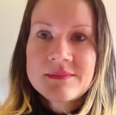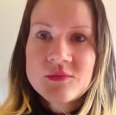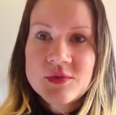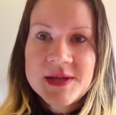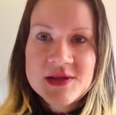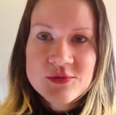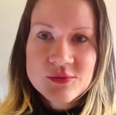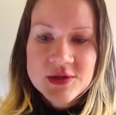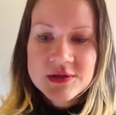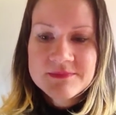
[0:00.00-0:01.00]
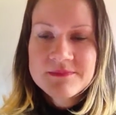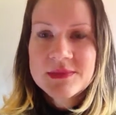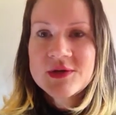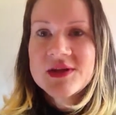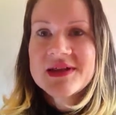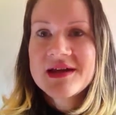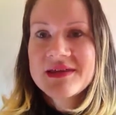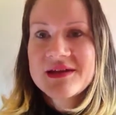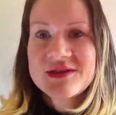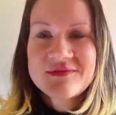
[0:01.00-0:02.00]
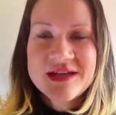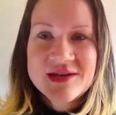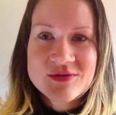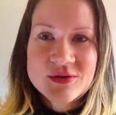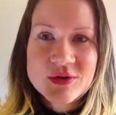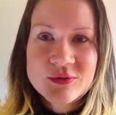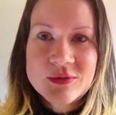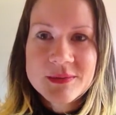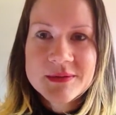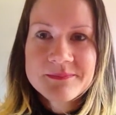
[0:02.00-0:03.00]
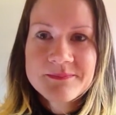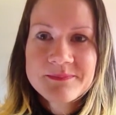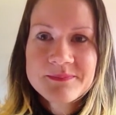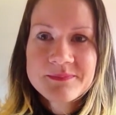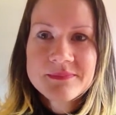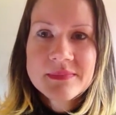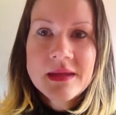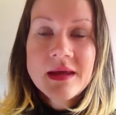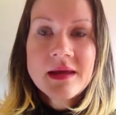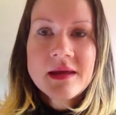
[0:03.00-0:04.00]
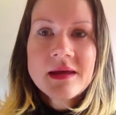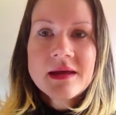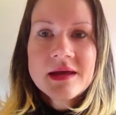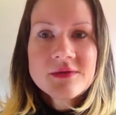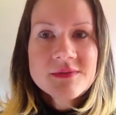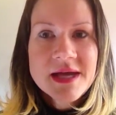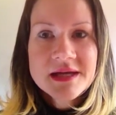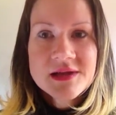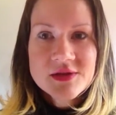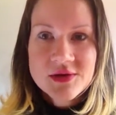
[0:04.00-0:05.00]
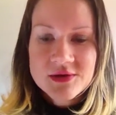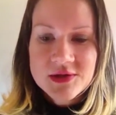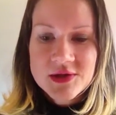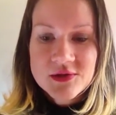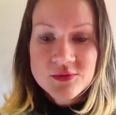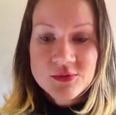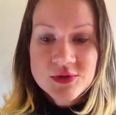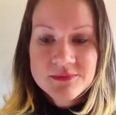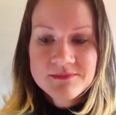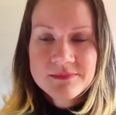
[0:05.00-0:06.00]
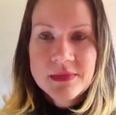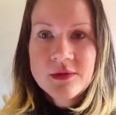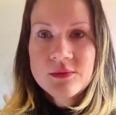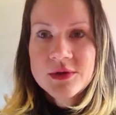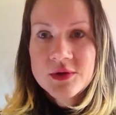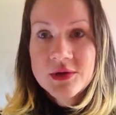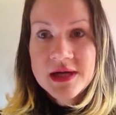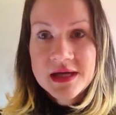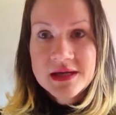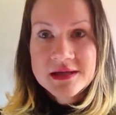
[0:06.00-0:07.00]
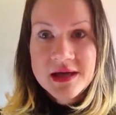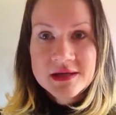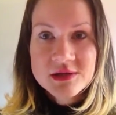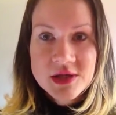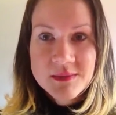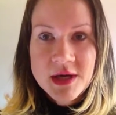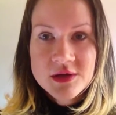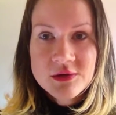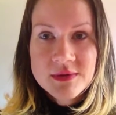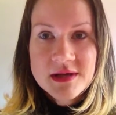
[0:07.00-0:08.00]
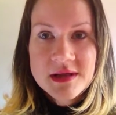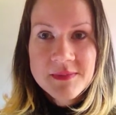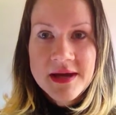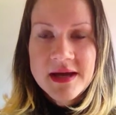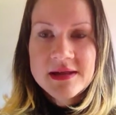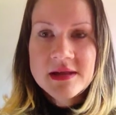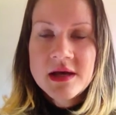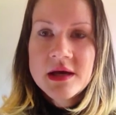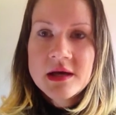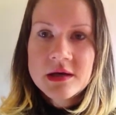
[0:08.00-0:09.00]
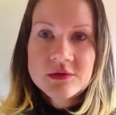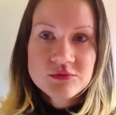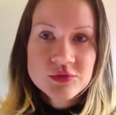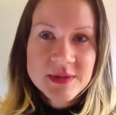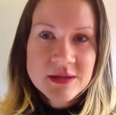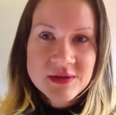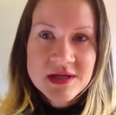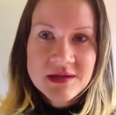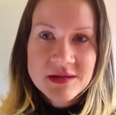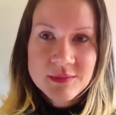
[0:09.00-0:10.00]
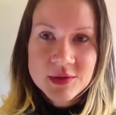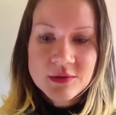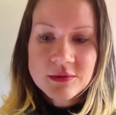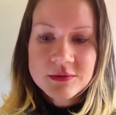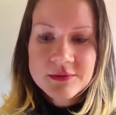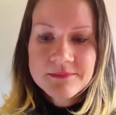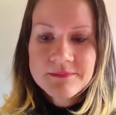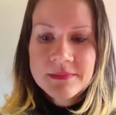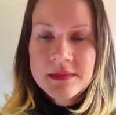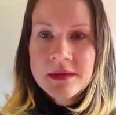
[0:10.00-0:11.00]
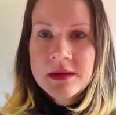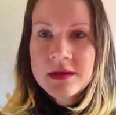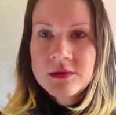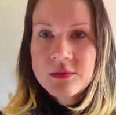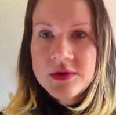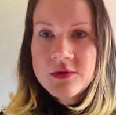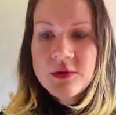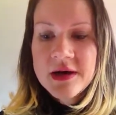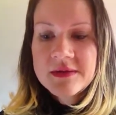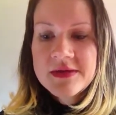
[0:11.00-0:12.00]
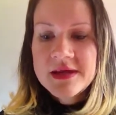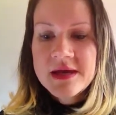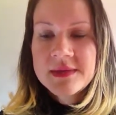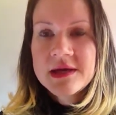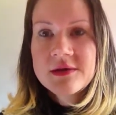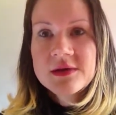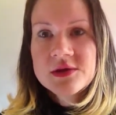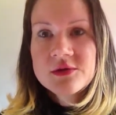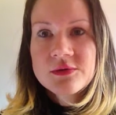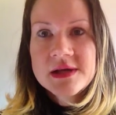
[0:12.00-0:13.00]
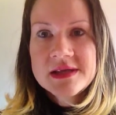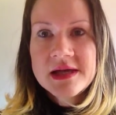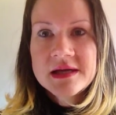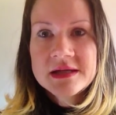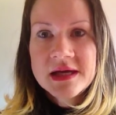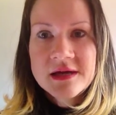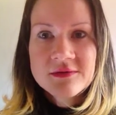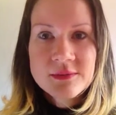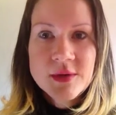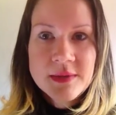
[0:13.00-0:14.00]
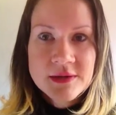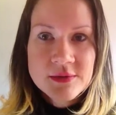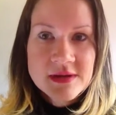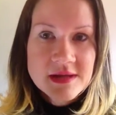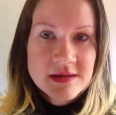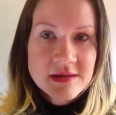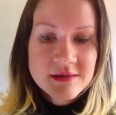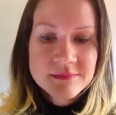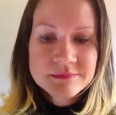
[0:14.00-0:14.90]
Ruby snorted. "You're just saying that to flatter an old woman." It was Maddie's turn to snort. With her hair dyed in tomato red spikes, Aunt Ruby looked anything but old. And it wasn't quite the same hearing the story second-hand from her mother and sister.